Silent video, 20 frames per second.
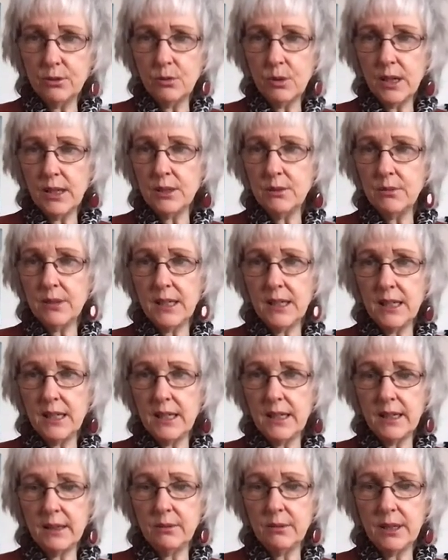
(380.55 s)
Why do we need
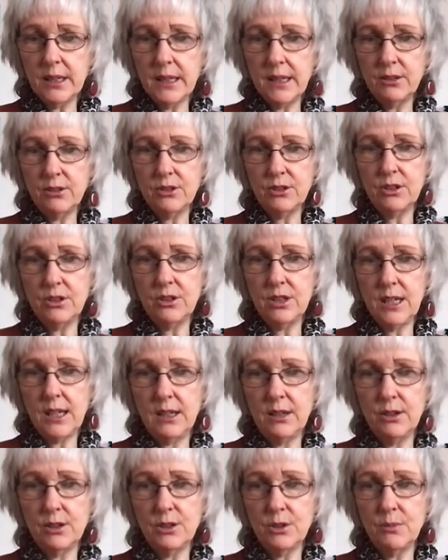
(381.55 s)
anyone else to
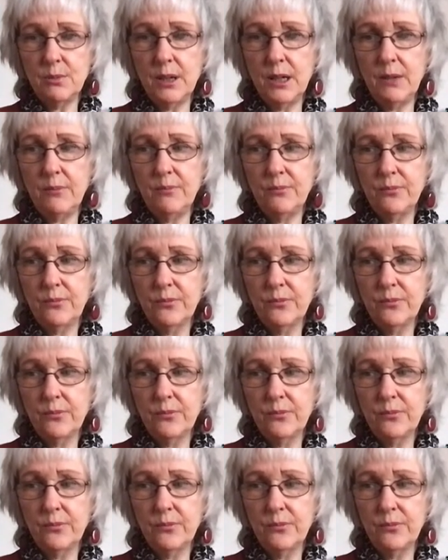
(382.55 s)
tell us? But,